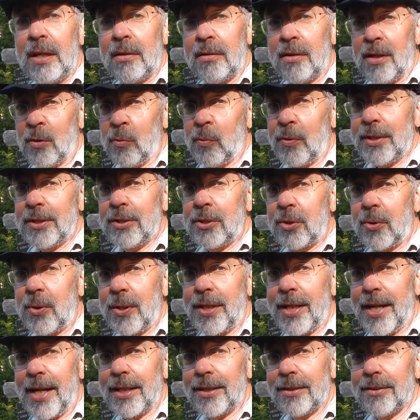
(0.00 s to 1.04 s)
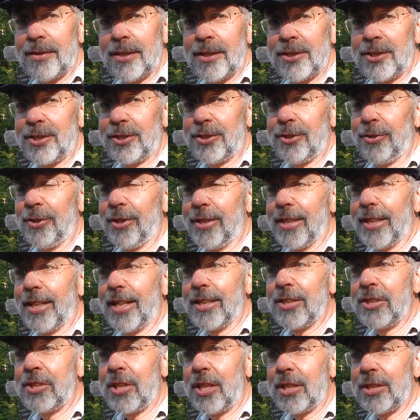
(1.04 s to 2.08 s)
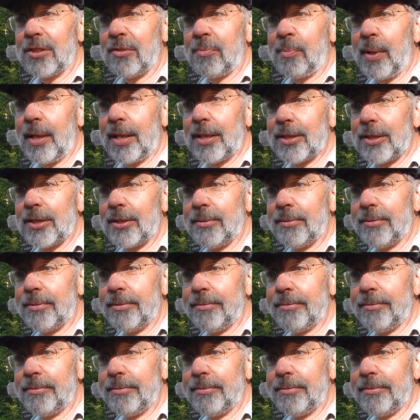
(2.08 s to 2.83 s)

And we enjoy that. It's certainly a nice change of pace.